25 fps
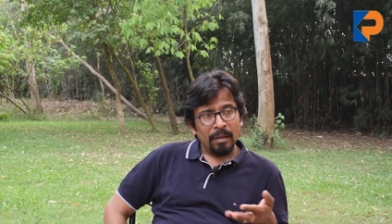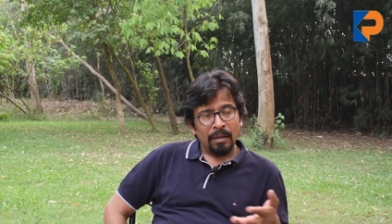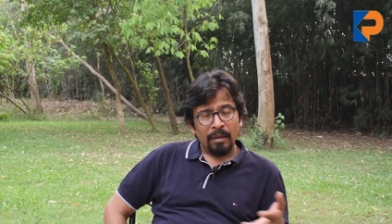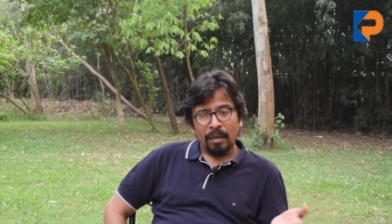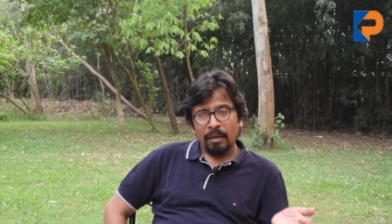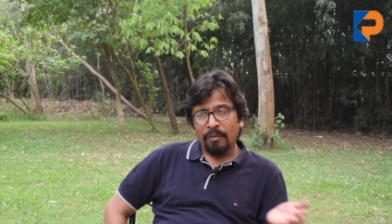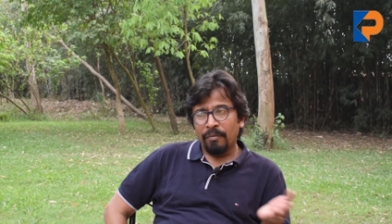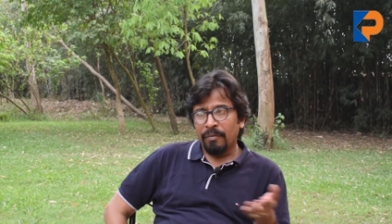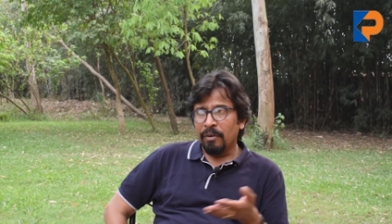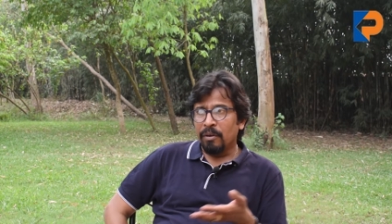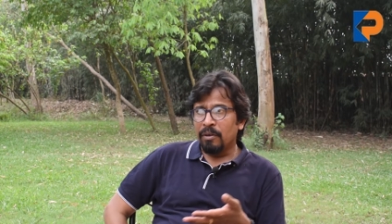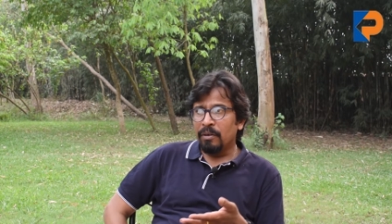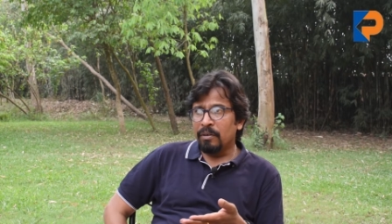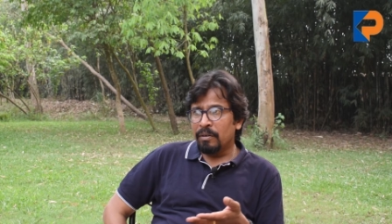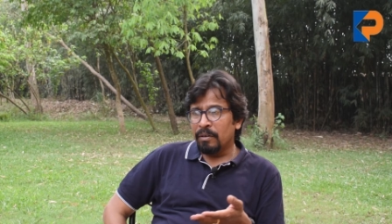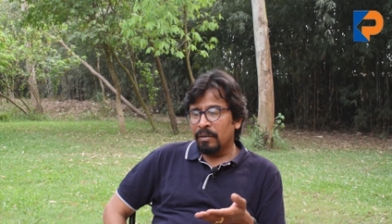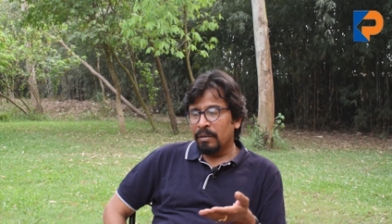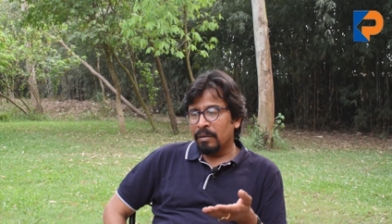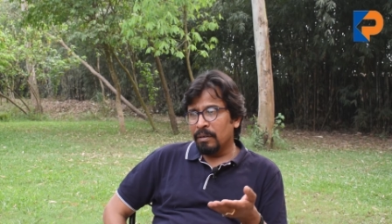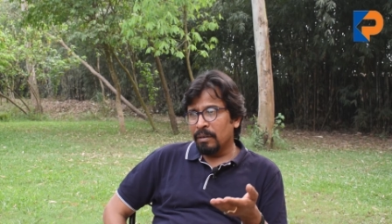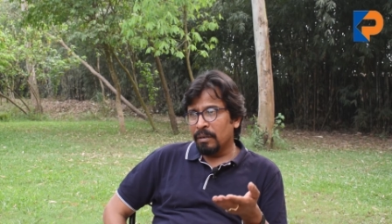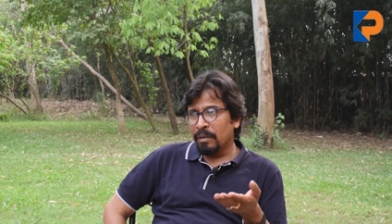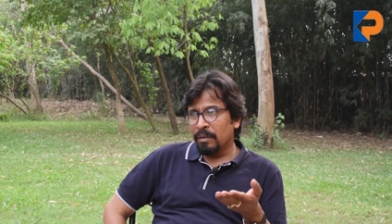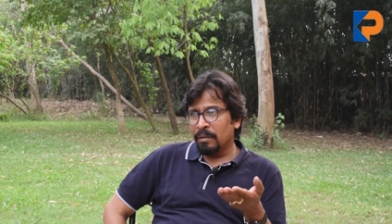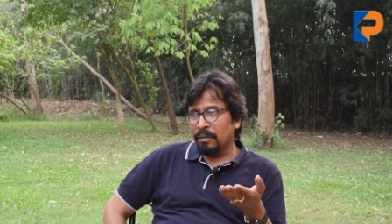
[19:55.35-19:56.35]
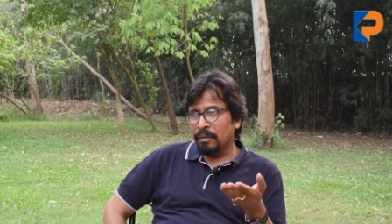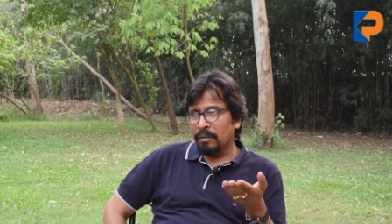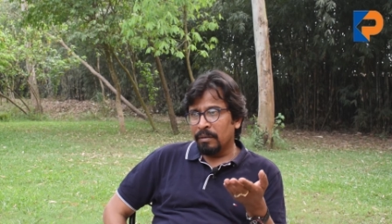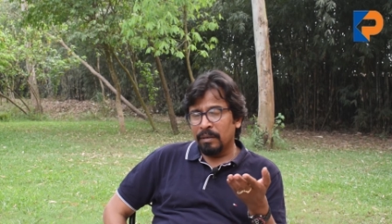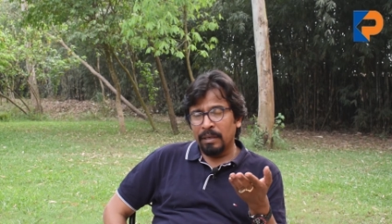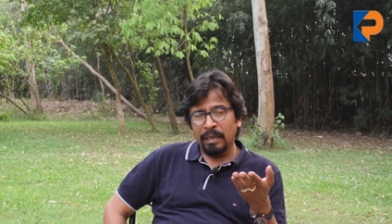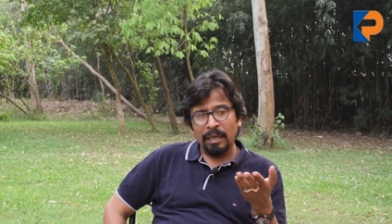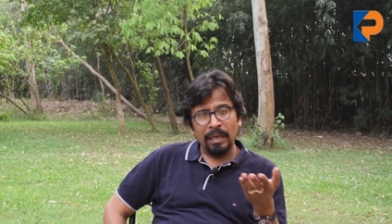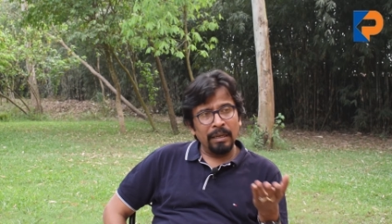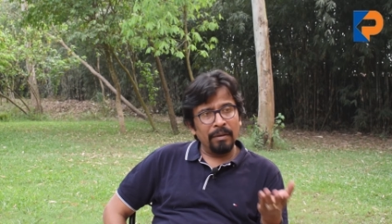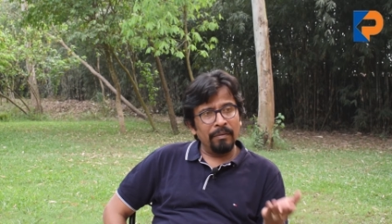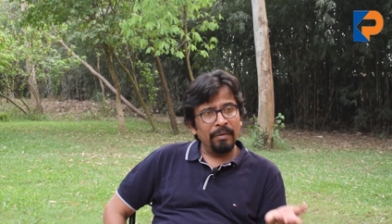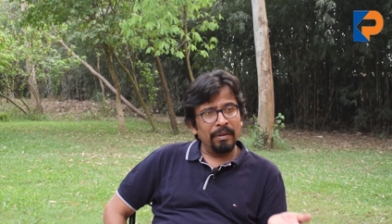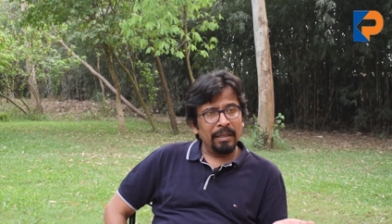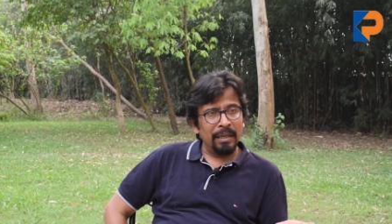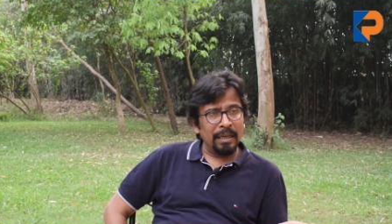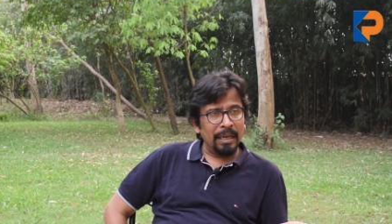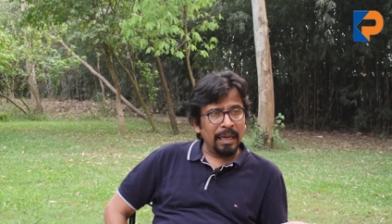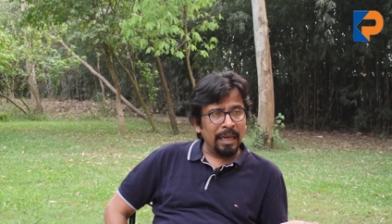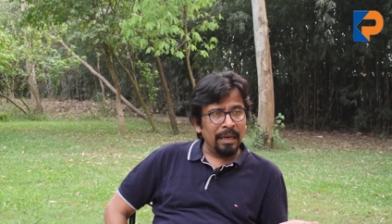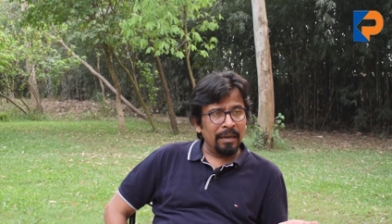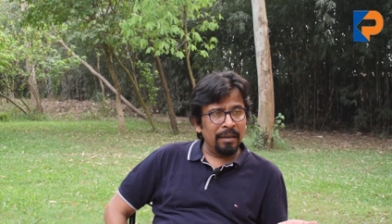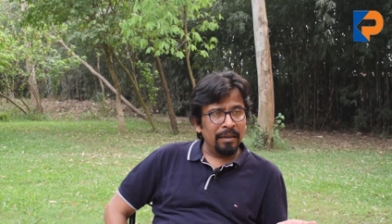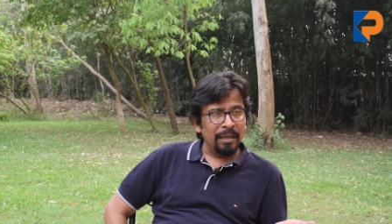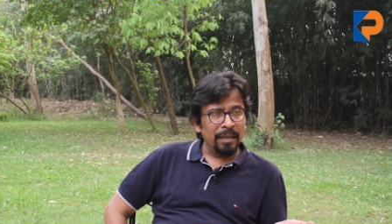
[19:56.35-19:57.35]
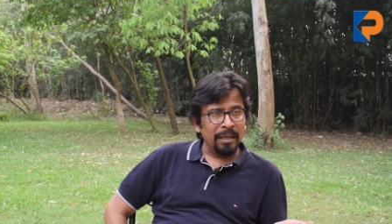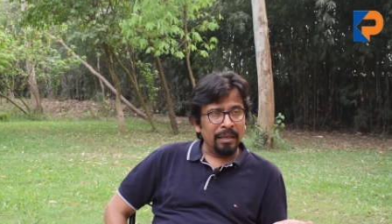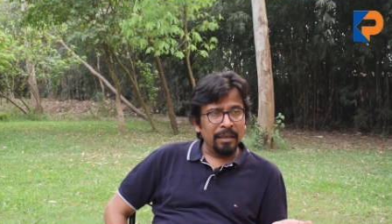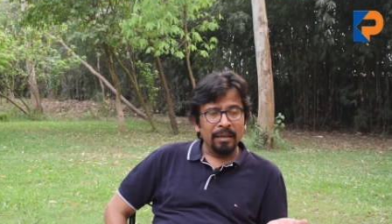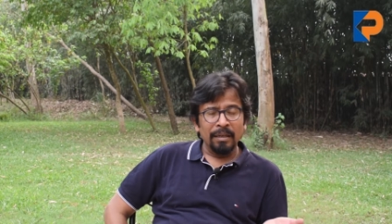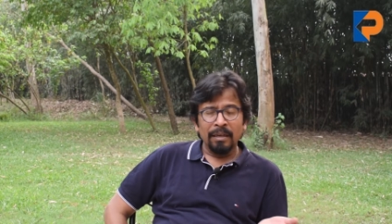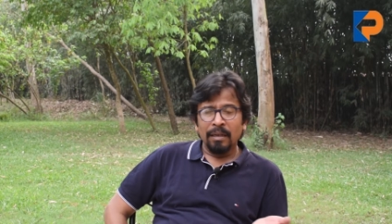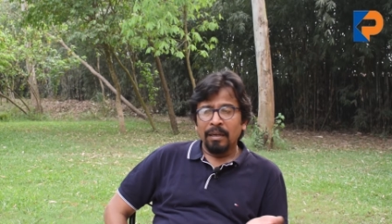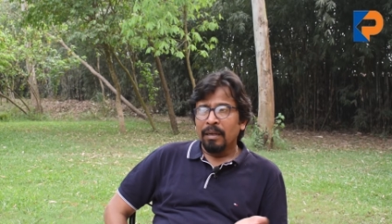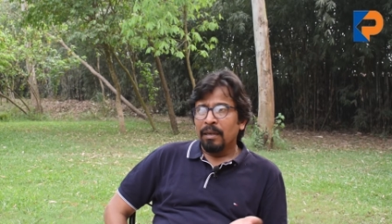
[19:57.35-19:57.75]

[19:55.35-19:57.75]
If you are dealing with a gallery,